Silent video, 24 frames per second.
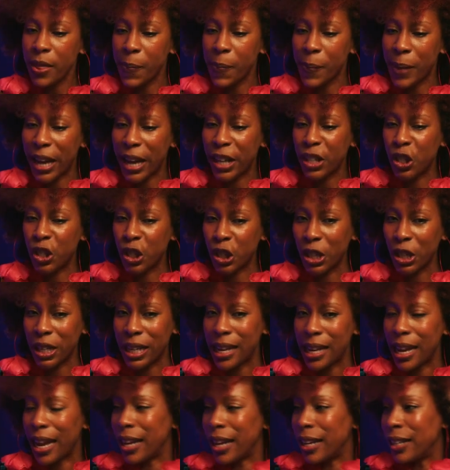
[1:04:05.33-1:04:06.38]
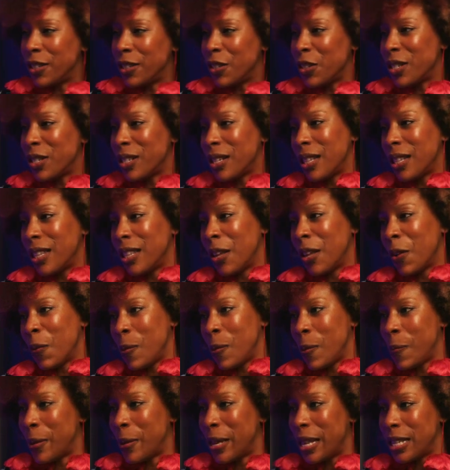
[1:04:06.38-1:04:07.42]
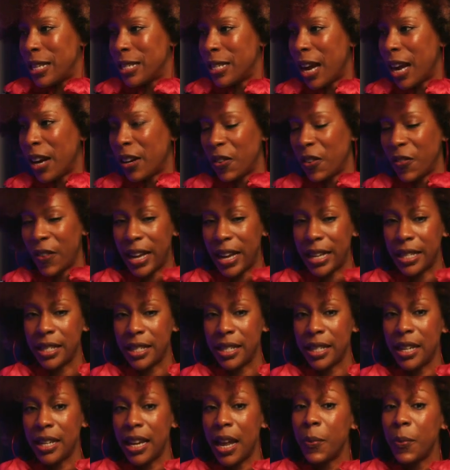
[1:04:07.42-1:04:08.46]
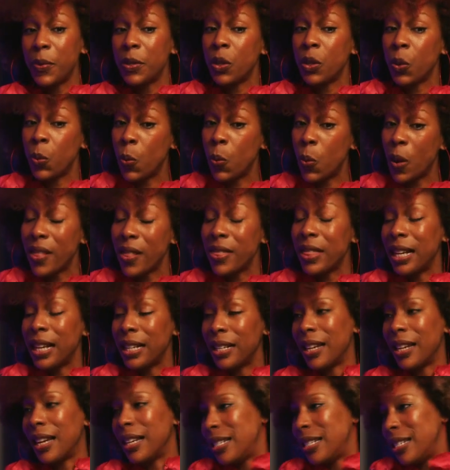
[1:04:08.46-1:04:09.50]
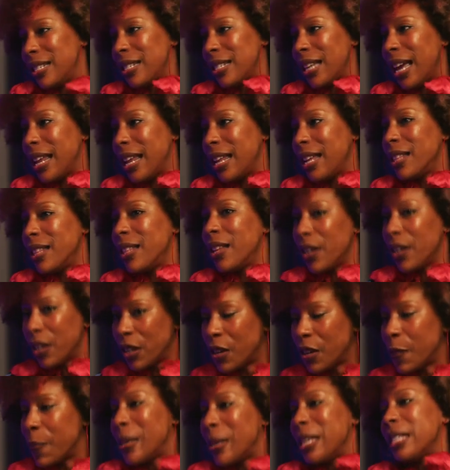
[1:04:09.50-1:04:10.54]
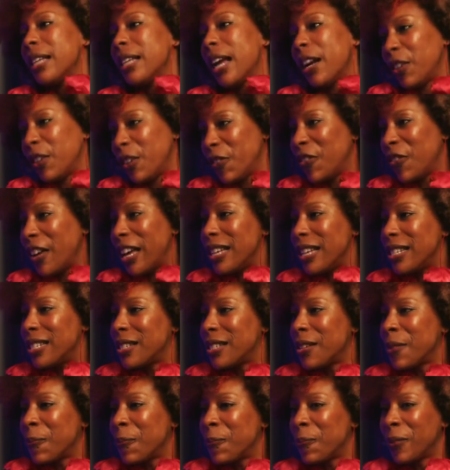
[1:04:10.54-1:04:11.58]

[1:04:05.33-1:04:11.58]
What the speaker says: my journey, I understood that there would be many sacrifices. And that was the one thing that I decided could be sacrificed.